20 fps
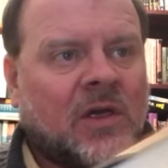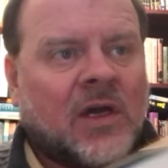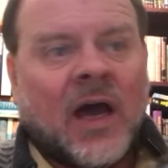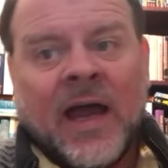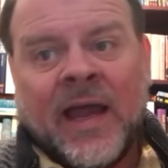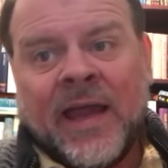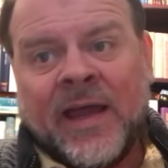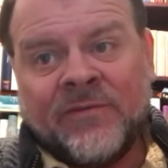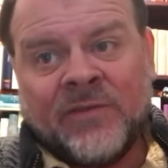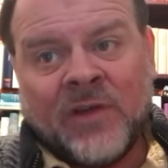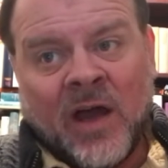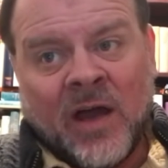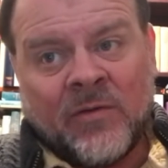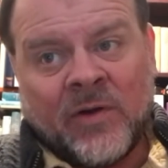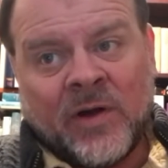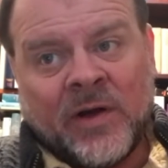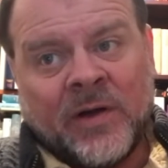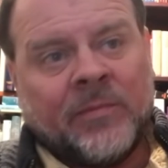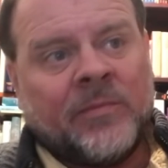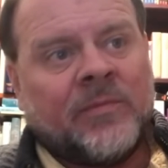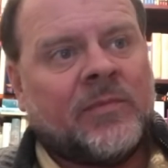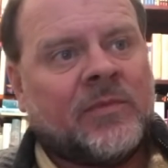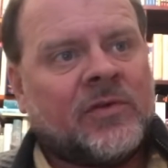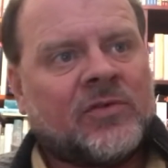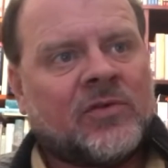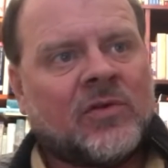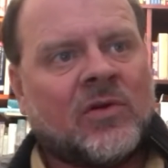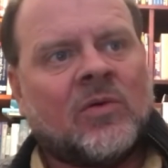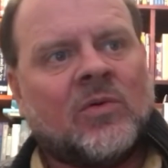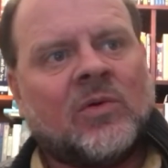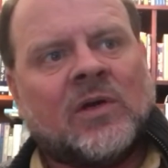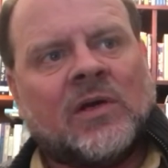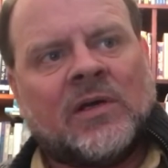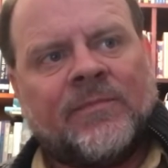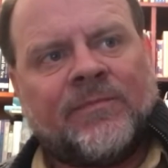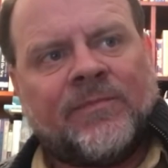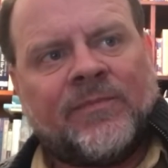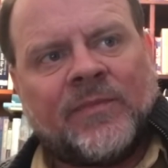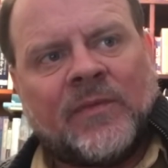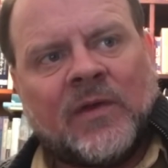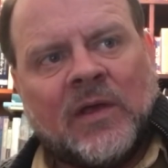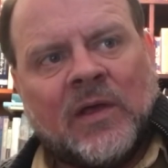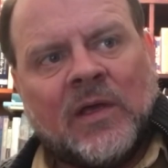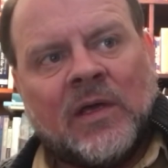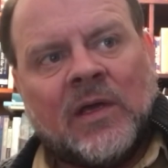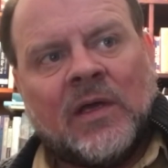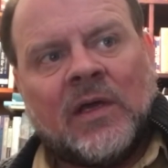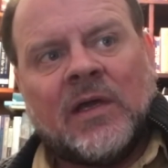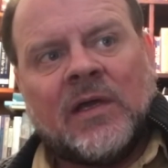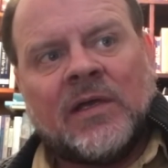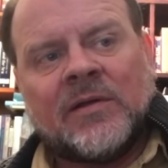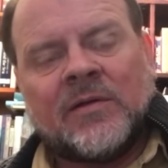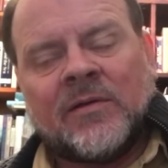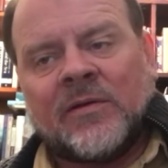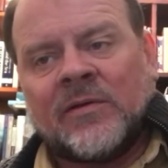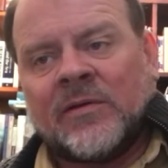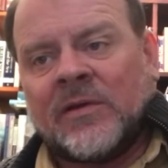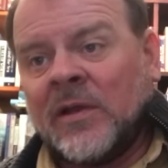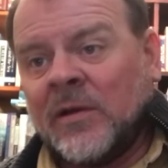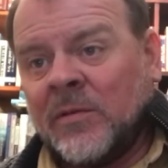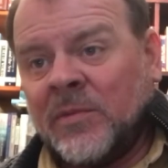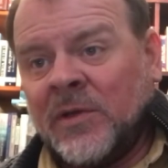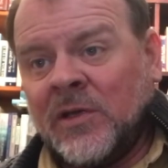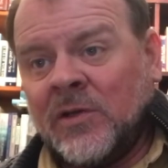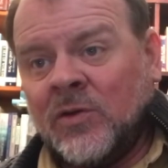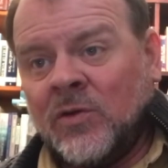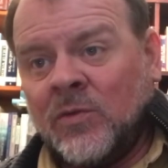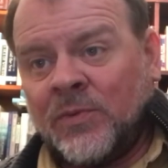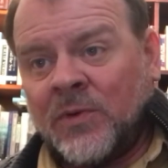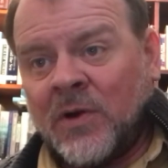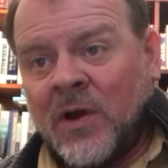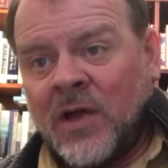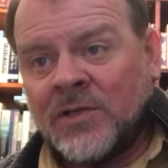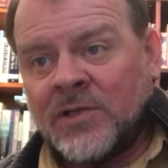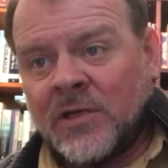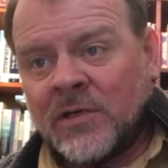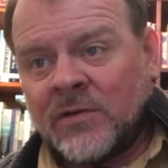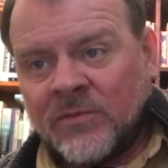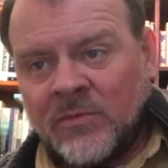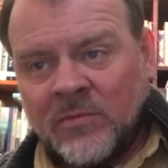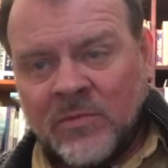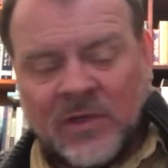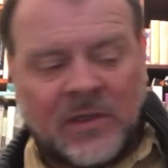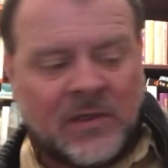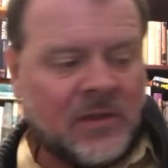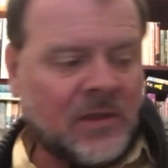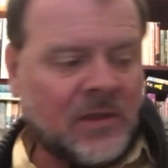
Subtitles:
I have not read them. So that'll be a new project for me.